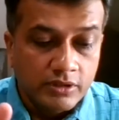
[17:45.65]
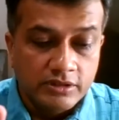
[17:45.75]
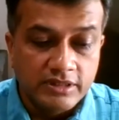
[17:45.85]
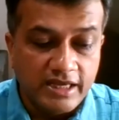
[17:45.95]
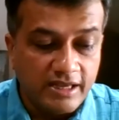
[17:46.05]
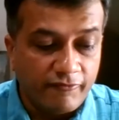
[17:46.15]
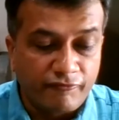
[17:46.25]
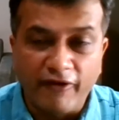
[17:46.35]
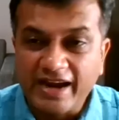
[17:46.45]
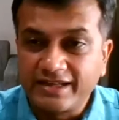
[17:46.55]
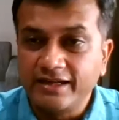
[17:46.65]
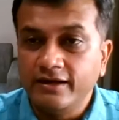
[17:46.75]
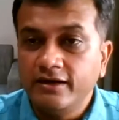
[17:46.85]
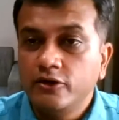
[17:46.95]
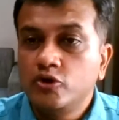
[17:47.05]
the
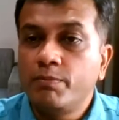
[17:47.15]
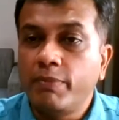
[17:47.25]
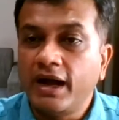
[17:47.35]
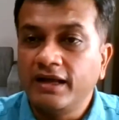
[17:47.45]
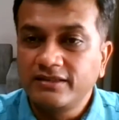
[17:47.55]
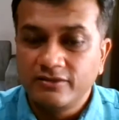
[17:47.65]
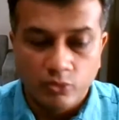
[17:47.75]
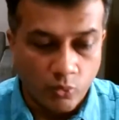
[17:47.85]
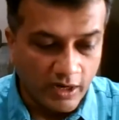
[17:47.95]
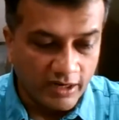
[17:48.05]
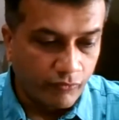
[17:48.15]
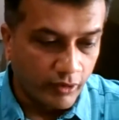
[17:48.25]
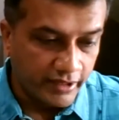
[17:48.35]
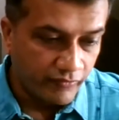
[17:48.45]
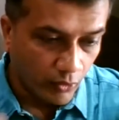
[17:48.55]
factor to pass
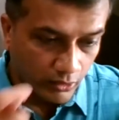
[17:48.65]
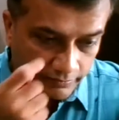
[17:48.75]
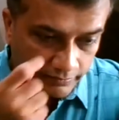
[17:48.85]
144.